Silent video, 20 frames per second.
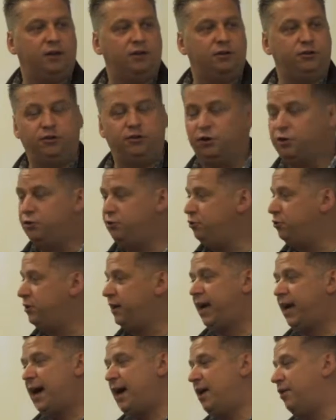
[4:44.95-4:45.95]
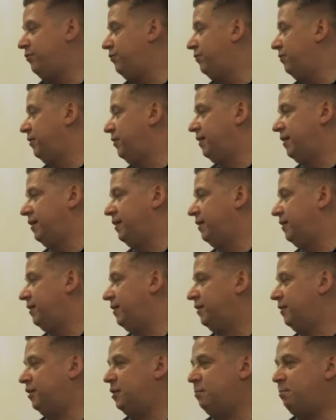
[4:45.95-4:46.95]
You know, you can have
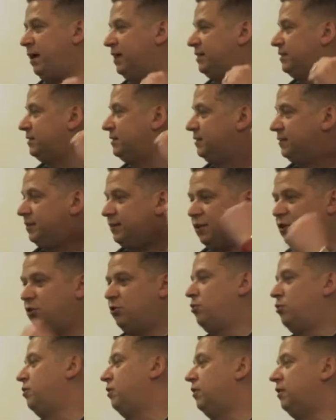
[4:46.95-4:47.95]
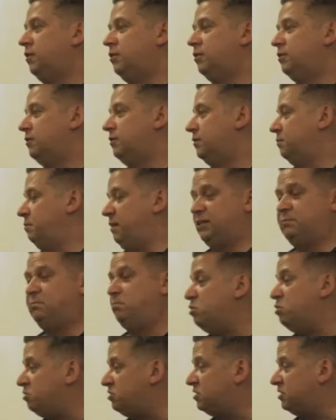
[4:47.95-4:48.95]
the best
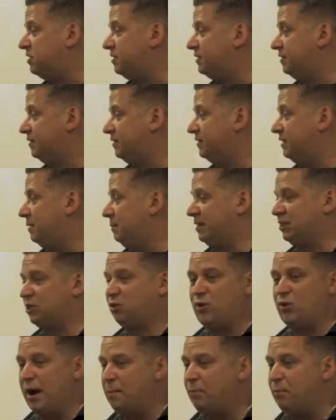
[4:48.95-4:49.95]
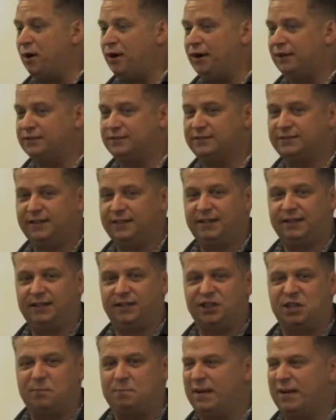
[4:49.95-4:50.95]
boots, the best crampons,
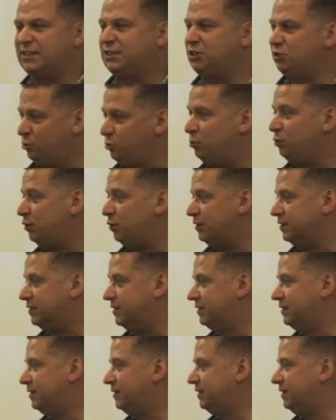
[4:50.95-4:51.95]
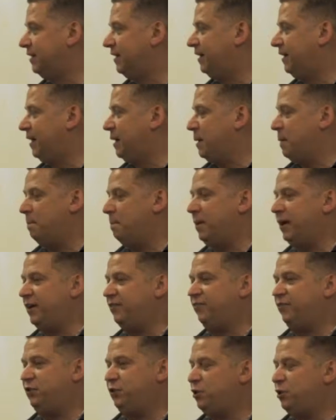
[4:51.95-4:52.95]
the best tools, but if
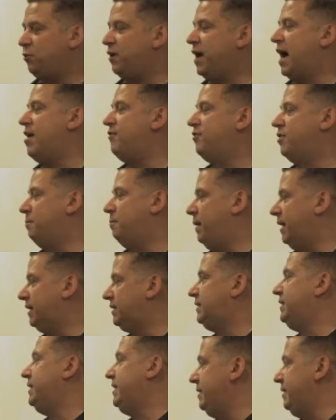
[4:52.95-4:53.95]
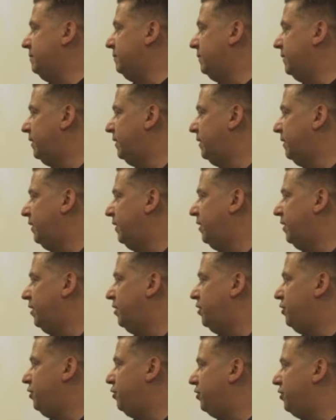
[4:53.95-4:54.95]
you don't have the best team,
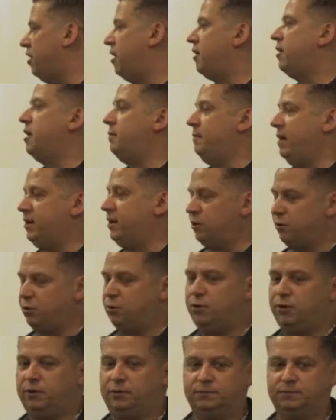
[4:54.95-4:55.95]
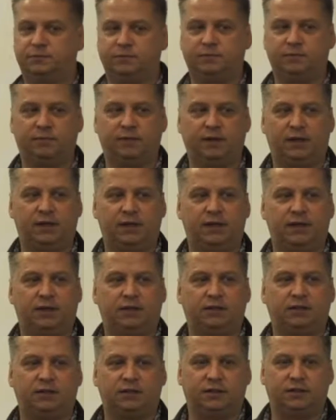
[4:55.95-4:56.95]
you're not going to make your goal.
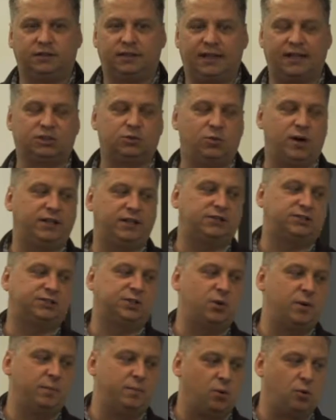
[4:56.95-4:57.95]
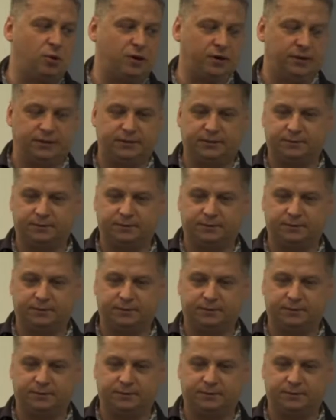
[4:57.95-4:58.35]
That's why it's so important.